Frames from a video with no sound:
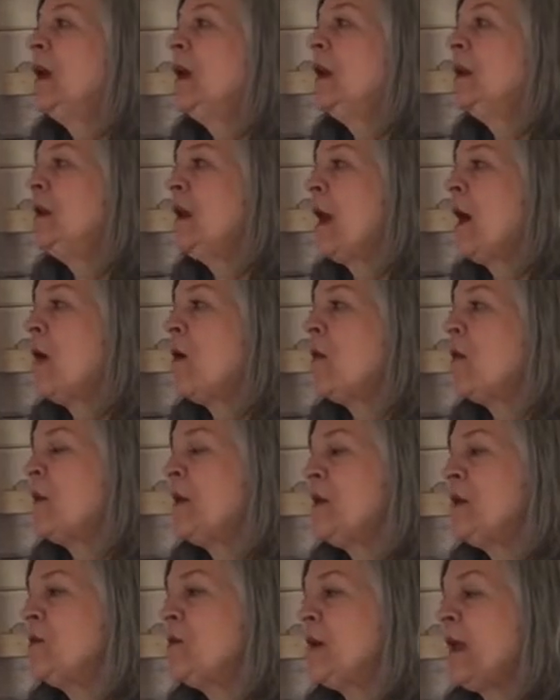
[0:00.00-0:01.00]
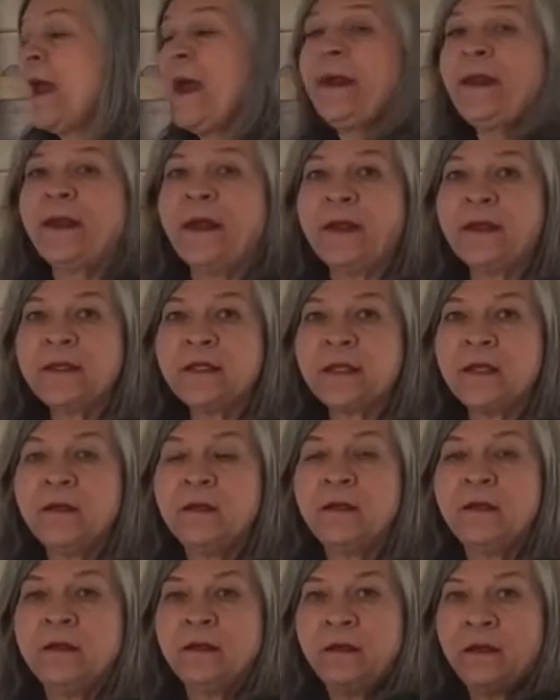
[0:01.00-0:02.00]
Now, when you get it,
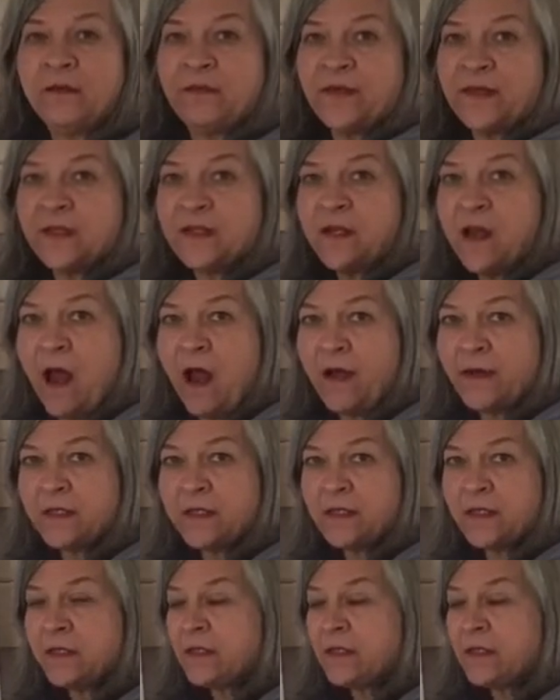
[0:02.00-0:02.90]
if it's not